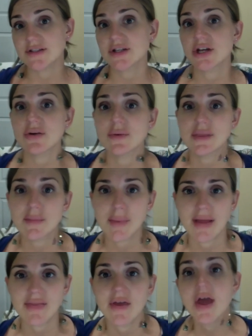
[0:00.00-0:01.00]
you want to
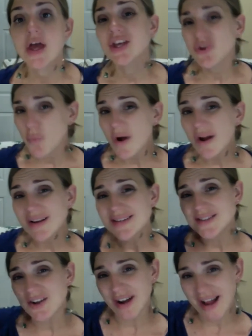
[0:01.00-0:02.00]
start kind of thinking
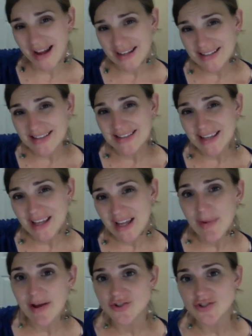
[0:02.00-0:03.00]
about July, but you
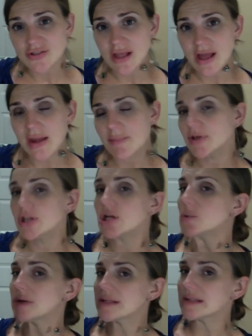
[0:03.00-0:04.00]
don't want to think about it too
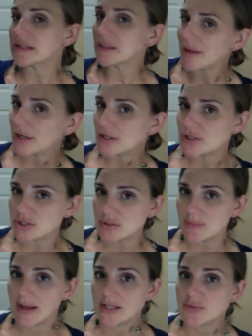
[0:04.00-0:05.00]
much because you'll lose
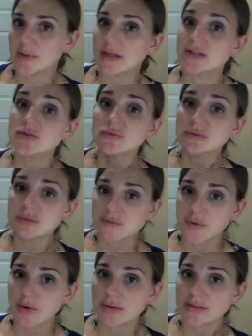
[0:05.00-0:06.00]
focus on June.
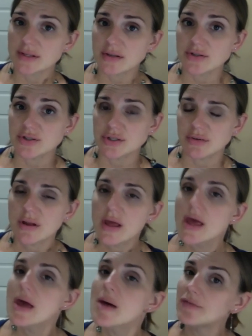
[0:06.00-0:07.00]
But if you don't
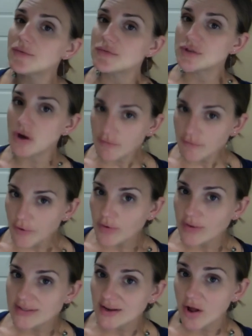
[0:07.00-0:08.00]
focus at all on
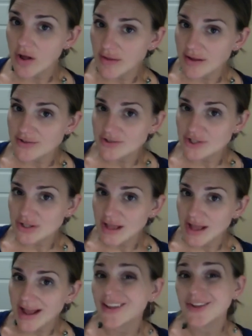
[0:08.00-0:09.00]
July, you won't have a
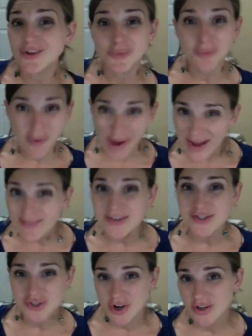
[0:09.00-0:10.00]
strong start to July.